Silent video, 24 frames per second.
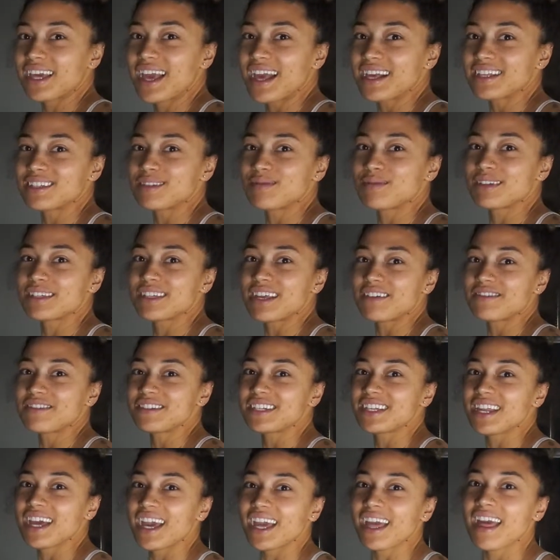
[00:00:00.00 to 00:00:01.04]
at some stuff
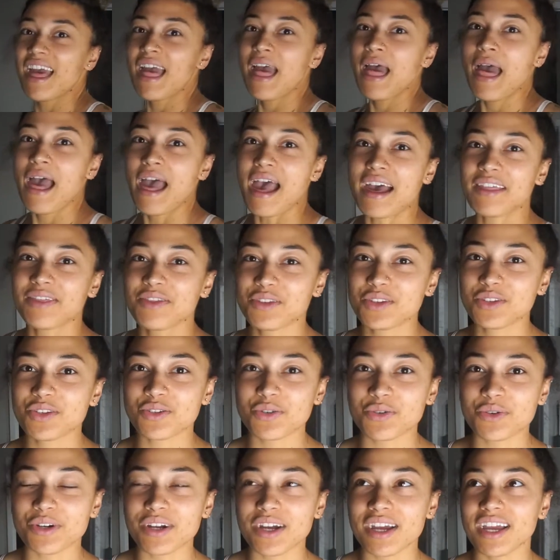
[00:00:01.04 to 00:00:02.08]
today at the
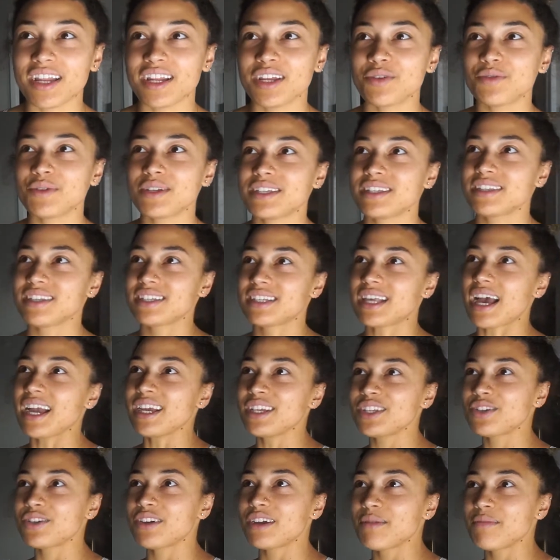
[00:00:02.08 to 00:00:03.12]
store, and it was this
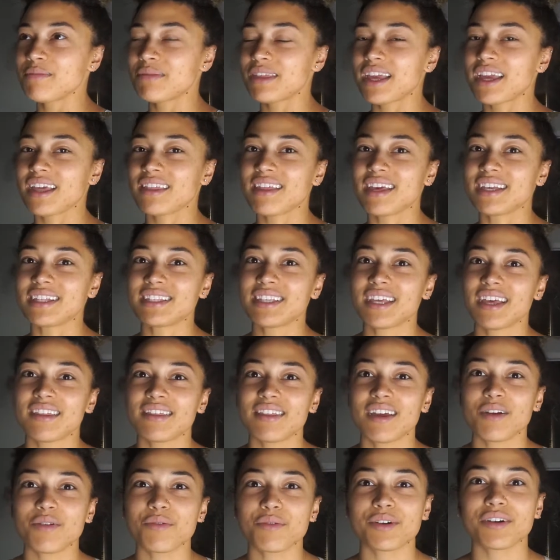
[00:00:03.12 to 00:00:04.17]
ice cream thing that said
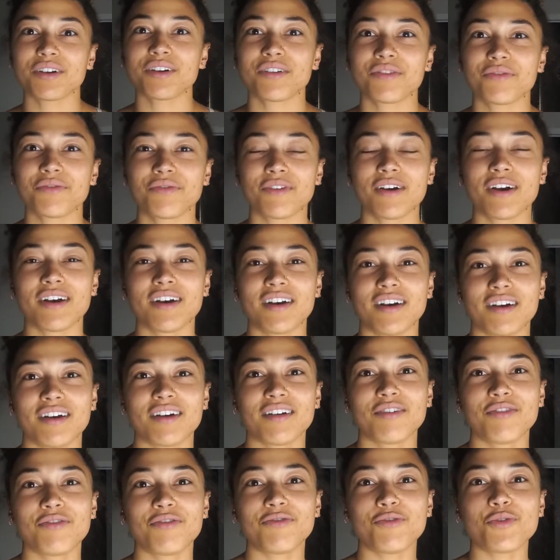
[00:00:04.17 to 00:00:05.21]
there were
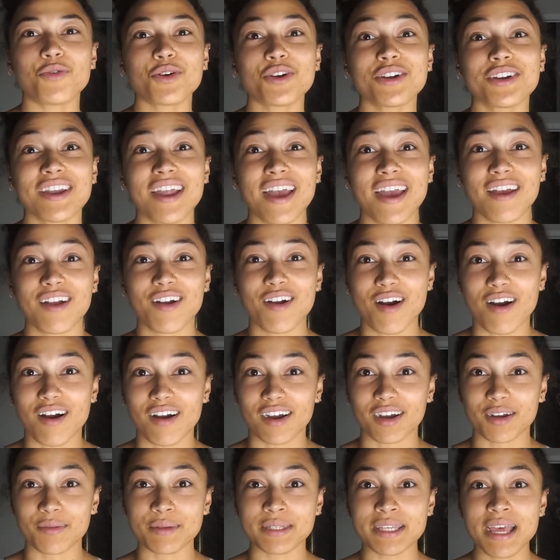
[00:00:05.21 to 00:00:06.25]
4 net
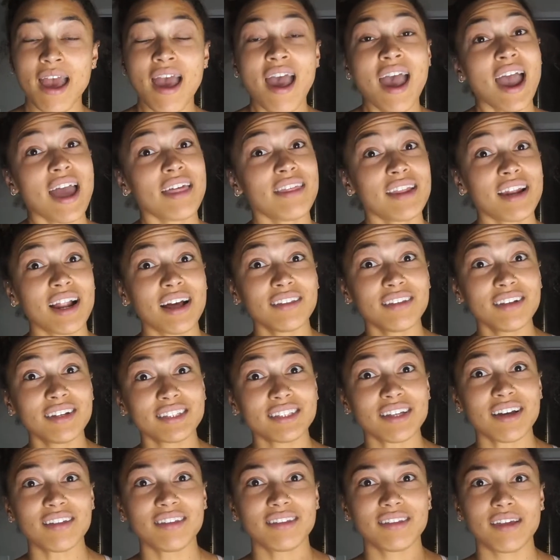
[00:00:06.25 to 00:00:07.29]
carbs. And then I looked
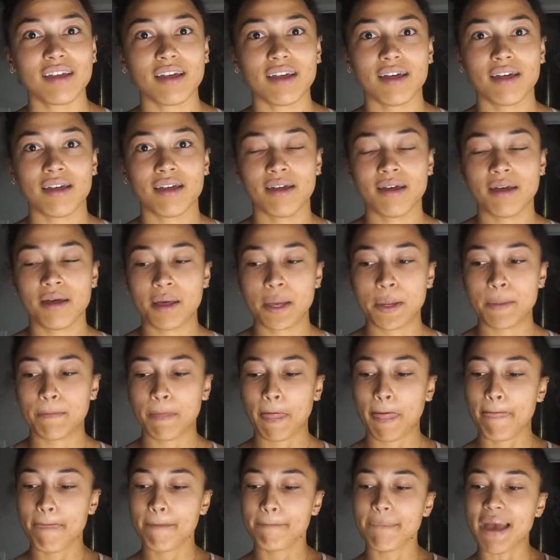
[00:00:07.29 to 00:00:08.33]
on the
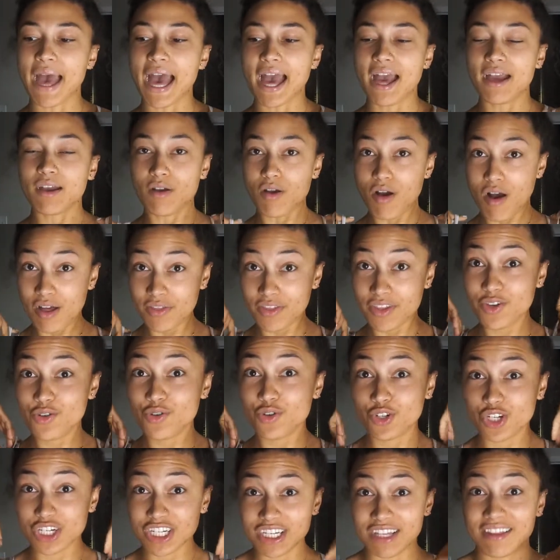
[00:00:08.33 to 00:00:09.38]
back on the
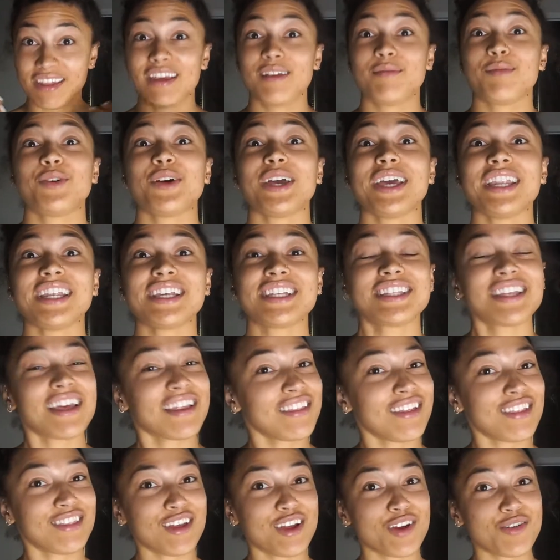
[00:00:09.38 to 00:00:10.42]
nutrition label, and it said
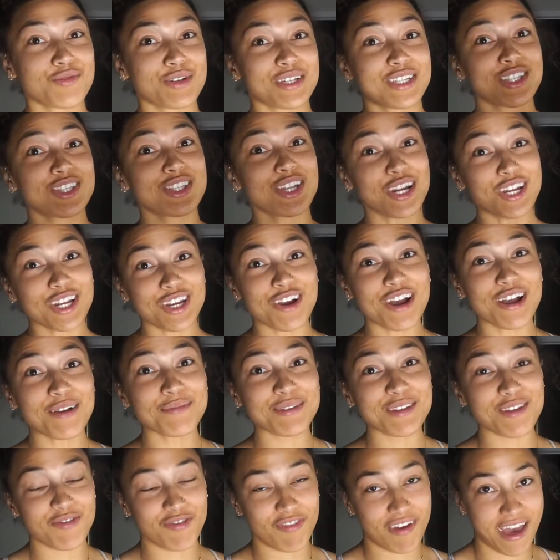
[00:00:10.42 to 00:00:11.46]
that there was 30 grams
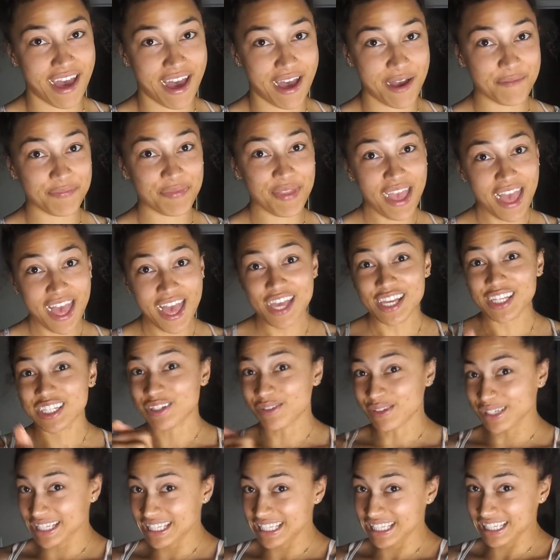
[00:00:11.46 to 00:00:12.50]
of fat,
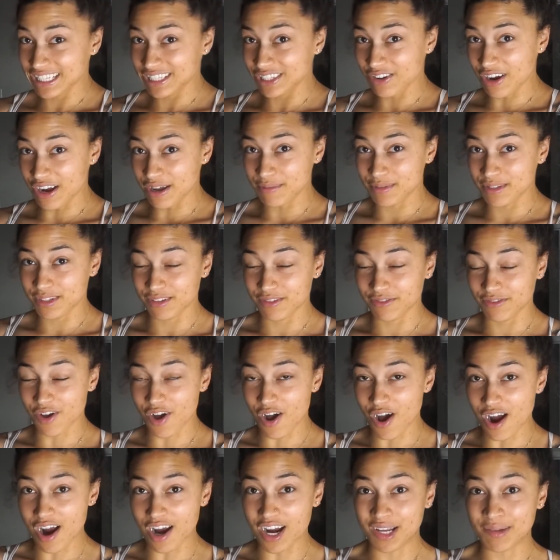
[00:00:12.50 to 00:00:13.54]
26 grams of
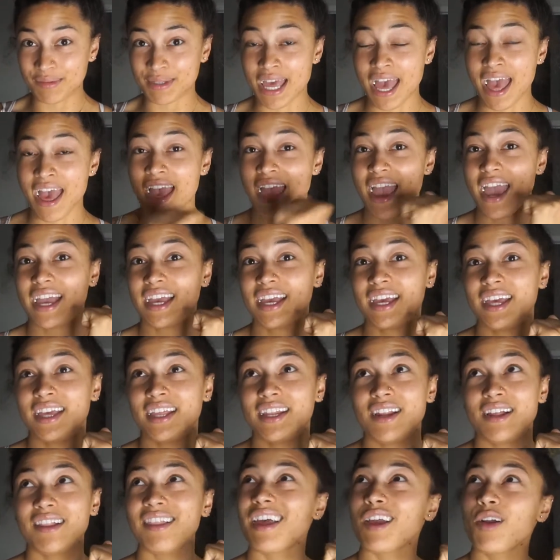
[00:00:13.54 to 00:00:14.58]
carbs, and
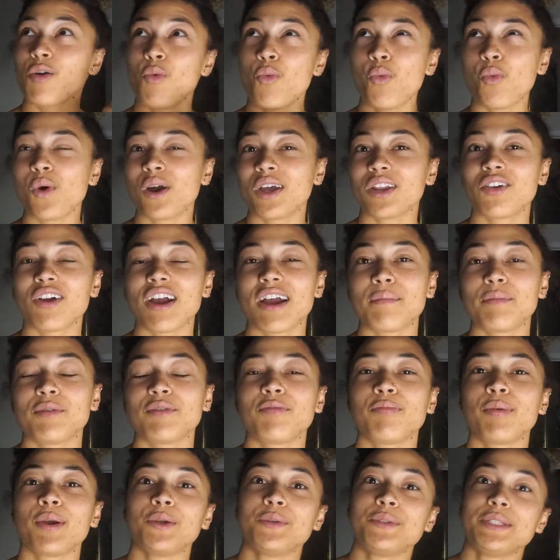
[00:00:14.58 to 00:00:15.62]
like 1 gram of
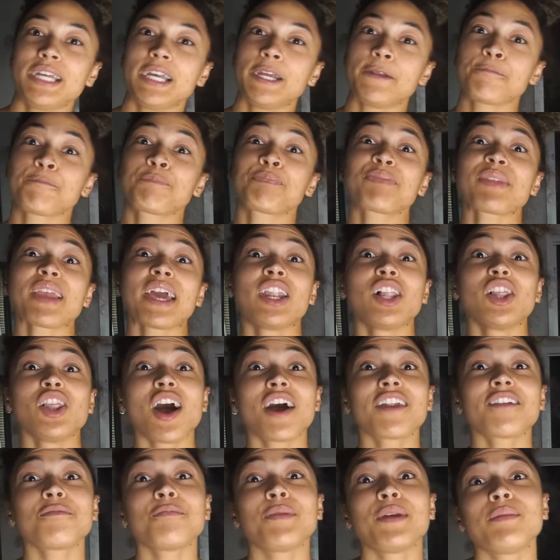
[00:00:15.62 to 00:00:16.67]
protein. And a
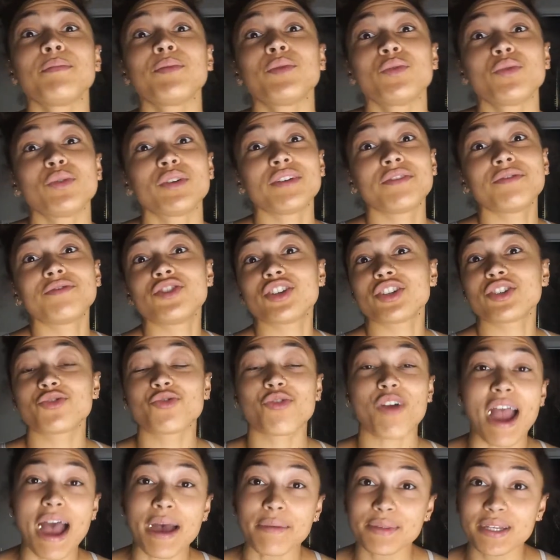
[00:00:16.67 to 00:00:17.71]
lot of people would have just
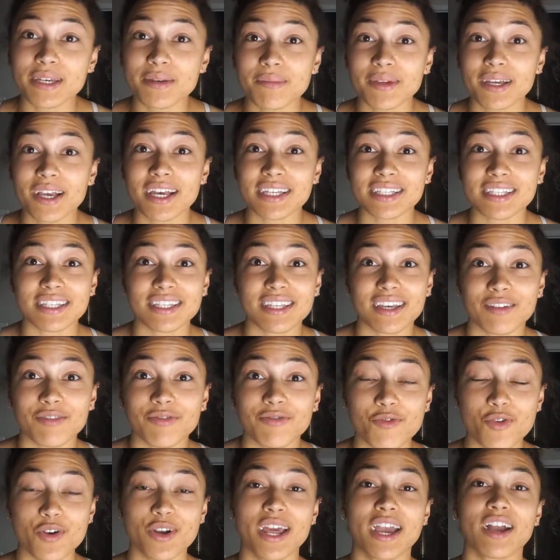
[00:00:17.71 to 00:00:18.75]
grabbed it because it said
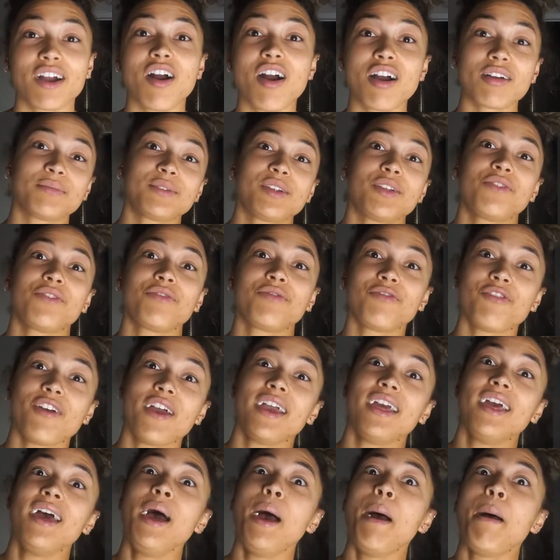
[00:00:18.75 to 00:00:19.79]
4 net carbs on the
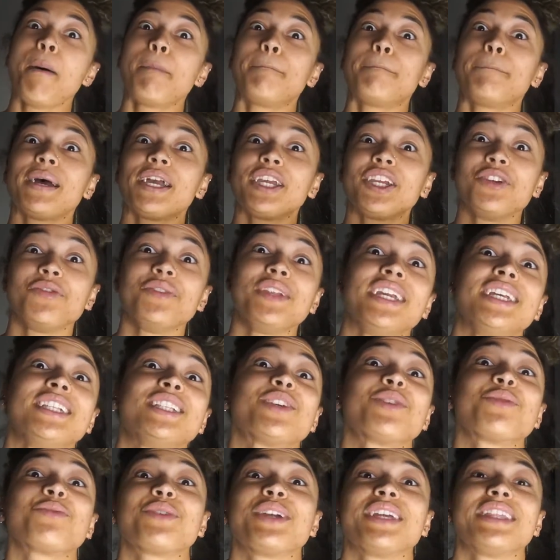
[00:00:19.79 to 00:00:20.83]
front. But you need
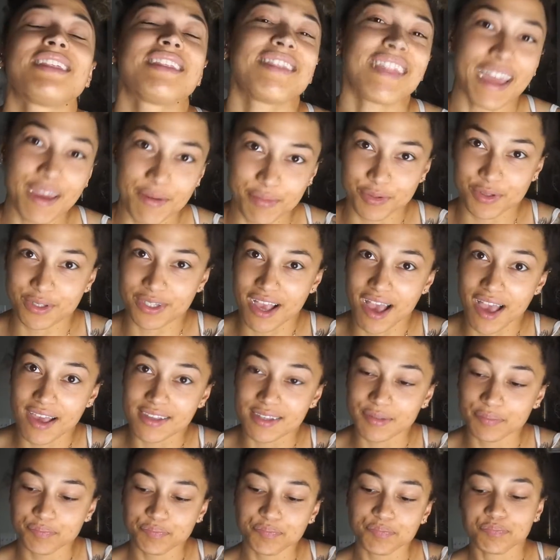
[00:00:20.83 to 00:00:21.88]
to read the labels, guys.
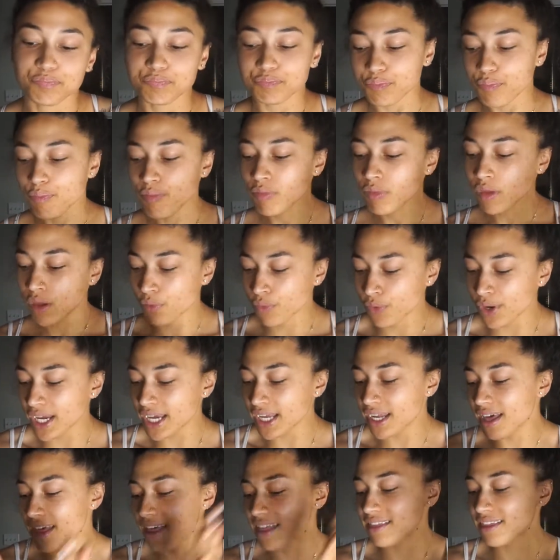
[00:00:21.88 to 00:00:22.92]
Read
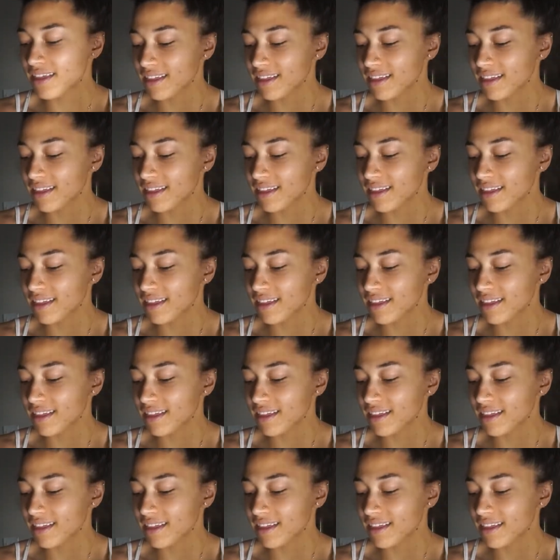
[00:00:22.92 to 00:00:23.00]
the